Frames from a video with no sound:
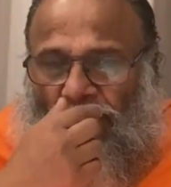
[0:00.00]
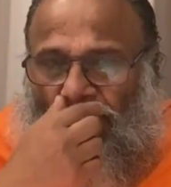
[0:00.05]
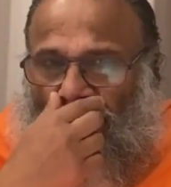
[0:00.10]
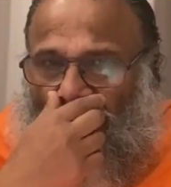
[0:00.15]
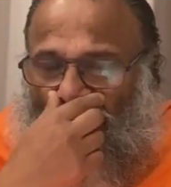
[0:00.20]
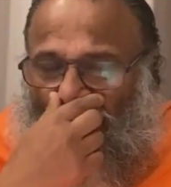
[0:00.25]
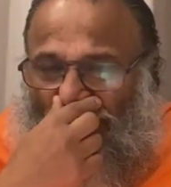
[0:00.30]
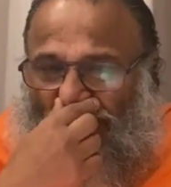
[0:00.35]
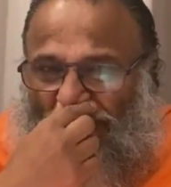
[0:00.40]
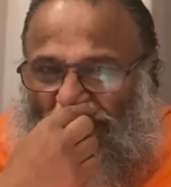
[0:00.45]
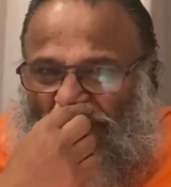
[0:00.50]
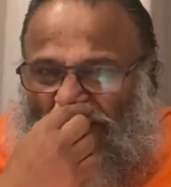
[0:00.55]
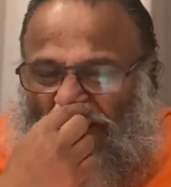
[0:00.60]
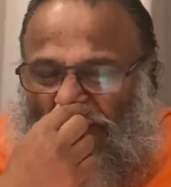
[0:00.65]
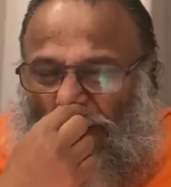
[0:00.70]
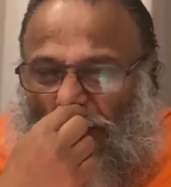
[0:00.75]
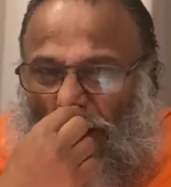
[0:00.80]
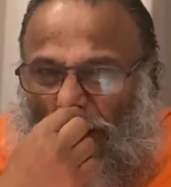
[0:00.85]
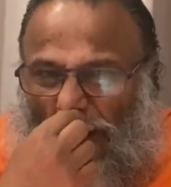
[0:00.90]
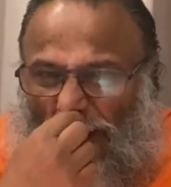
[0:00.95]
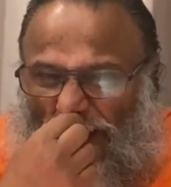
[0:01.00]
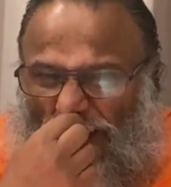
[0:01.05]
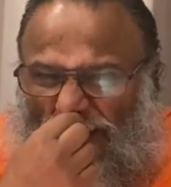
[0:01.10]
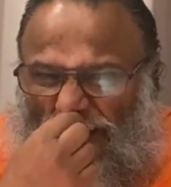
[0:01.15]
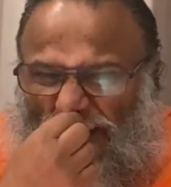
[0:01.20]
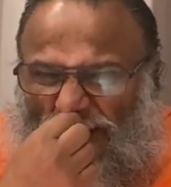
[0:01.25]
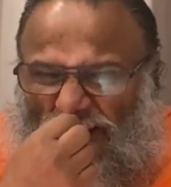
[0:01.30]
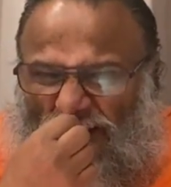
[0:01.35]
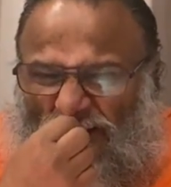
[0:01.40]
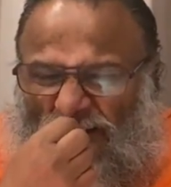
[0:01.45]
One with
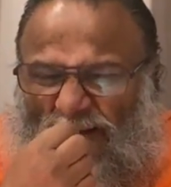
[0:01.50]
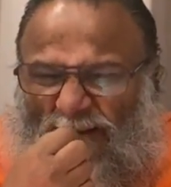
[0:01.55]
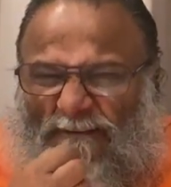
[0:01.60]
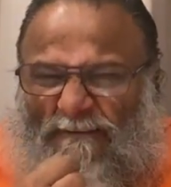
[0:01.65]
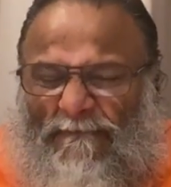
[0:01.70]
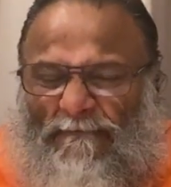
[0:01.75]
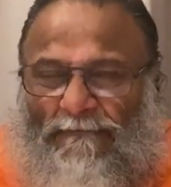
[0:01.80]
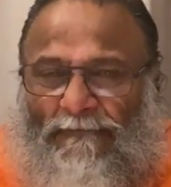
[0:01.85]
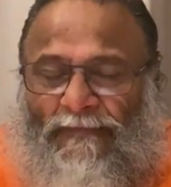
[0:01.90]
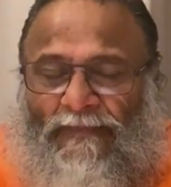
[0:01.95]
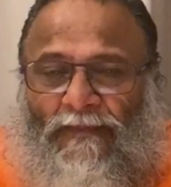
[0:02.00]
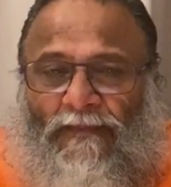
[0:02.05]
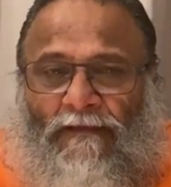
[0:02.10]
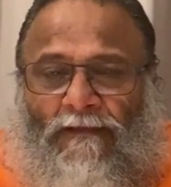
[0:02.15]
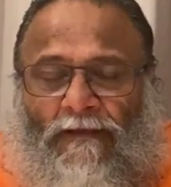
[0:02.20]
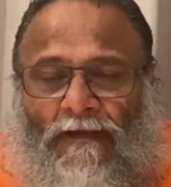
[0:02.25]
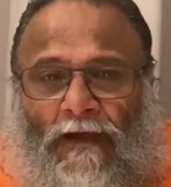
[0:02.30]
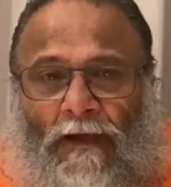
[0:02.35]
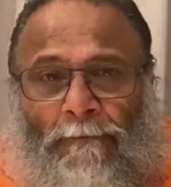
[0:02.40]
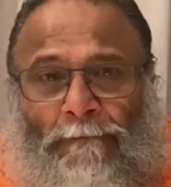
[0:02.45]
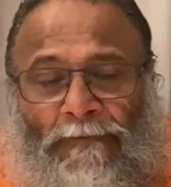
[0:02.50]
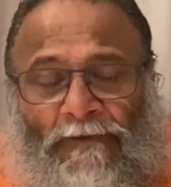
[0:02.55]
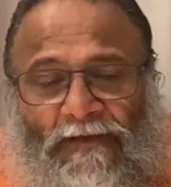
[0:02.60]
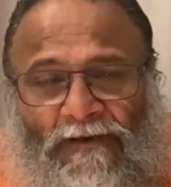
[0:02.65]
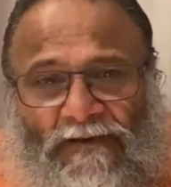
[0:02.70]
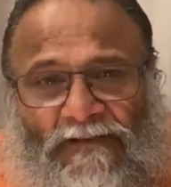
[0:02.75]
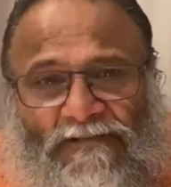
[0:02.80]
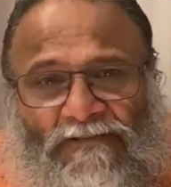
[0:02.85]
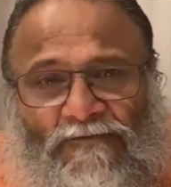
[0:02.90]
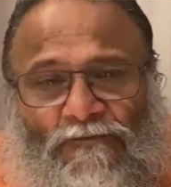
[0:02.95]
knowledge,
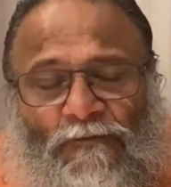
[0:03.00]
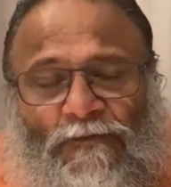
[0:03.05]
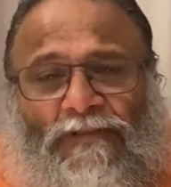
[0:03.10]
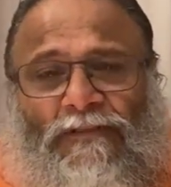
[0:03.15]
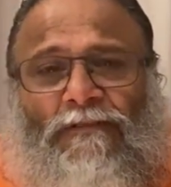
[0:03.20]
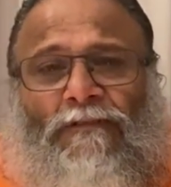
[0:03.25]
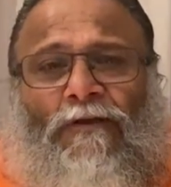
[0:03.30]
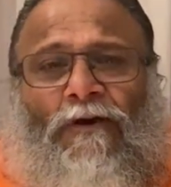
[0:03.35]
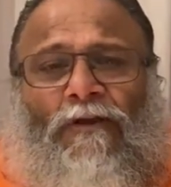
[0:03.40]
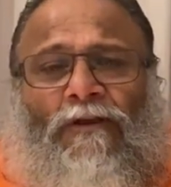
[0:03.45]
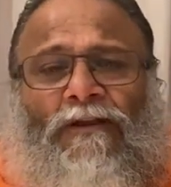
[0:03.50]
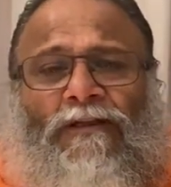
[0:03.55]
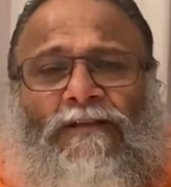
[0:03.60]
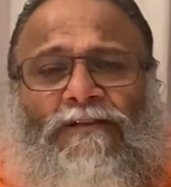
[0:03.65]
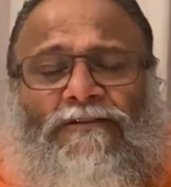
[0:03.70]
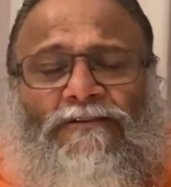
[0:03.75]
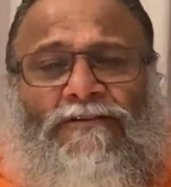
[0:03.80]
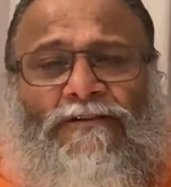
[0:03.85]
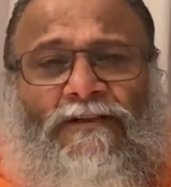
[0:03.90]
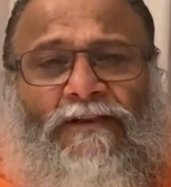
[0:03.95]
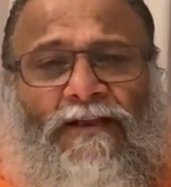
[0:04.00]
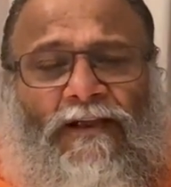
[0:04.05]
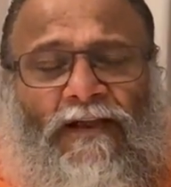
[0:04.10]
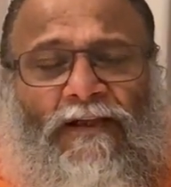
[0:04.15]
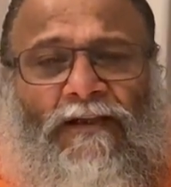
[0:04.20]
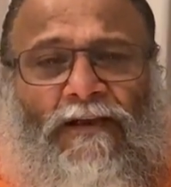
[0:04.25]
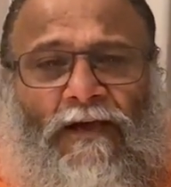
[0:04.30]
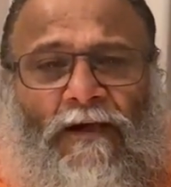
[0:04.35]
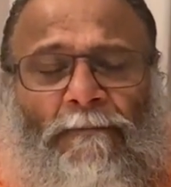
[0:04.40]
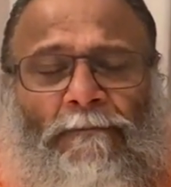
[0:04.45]
appearance with knowledge,
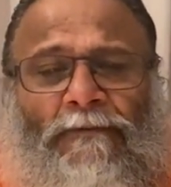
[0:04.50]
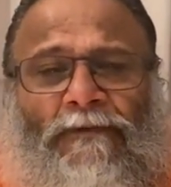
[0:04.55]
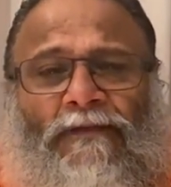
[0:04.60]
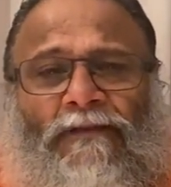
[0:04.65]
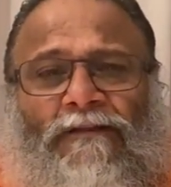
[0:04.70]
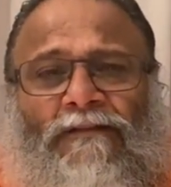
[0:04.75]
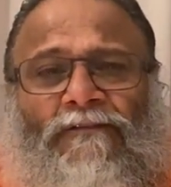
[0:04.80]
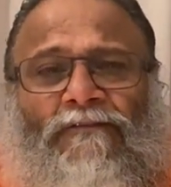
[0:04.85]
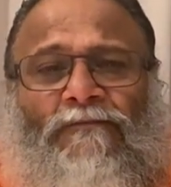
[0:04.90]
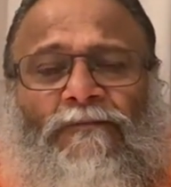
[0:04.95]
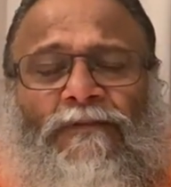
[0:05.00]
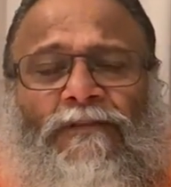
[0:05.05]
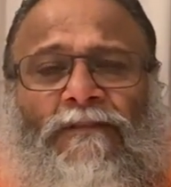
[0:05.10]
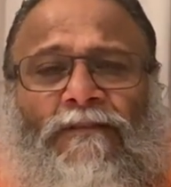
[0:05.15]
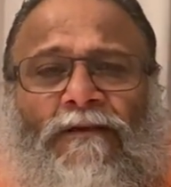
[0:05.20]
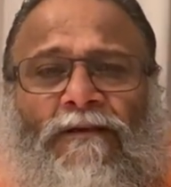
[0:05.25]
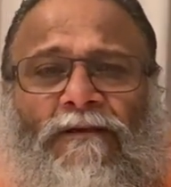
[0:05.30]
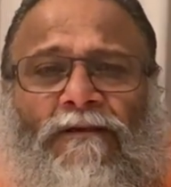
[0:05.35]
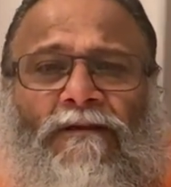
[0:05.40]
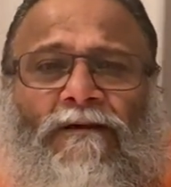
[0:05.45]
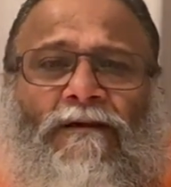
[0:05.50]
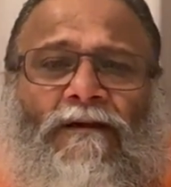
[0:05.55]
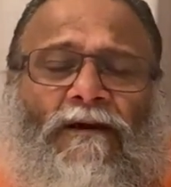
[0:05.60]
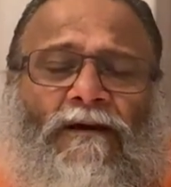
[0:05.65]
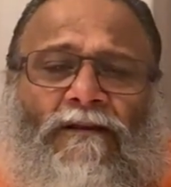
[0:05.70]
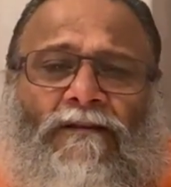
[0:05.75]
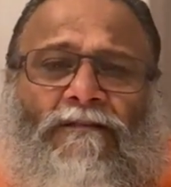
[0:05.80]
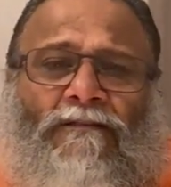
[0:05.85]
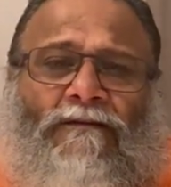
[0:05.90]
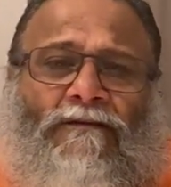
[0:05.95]
and appearance with
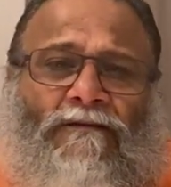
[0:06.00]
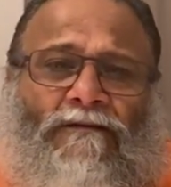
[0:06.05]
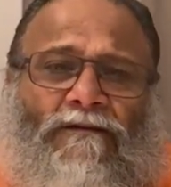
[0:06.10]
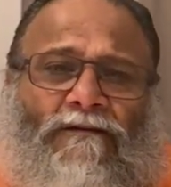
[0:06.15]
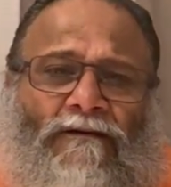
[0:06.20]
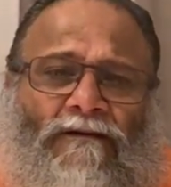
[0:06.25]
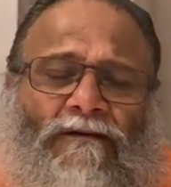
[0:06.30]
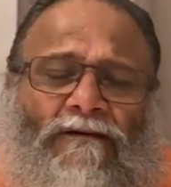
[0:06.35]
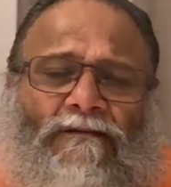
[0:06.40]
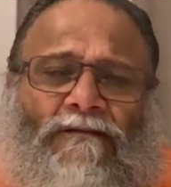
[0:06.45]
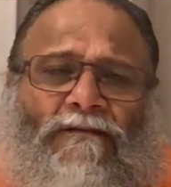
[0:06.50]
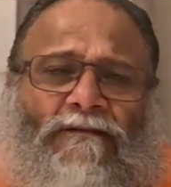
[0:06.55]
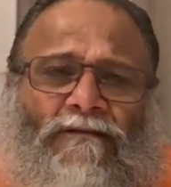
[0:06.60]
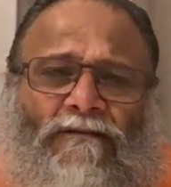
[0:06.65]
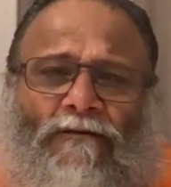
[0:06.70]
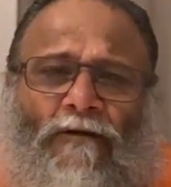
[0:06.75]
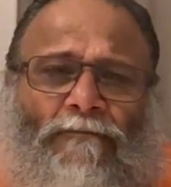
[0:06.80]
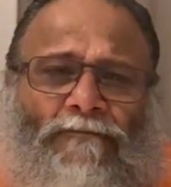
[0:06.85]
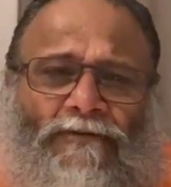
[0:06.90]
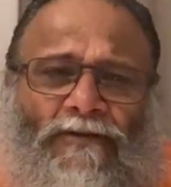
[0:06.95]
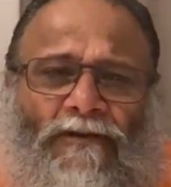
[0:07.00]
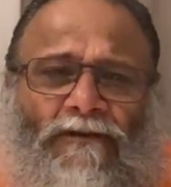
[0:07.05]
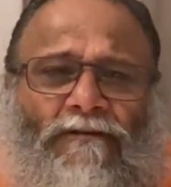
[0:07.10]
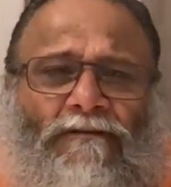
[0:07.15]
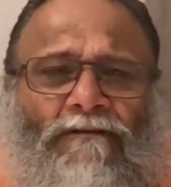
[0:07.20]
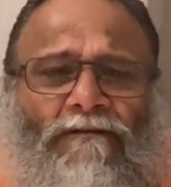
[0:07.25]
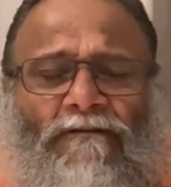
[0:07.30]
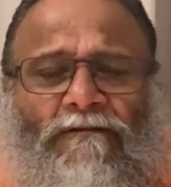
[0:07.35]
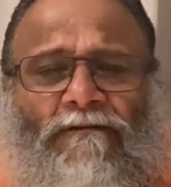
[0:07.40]
artha. Artha is object,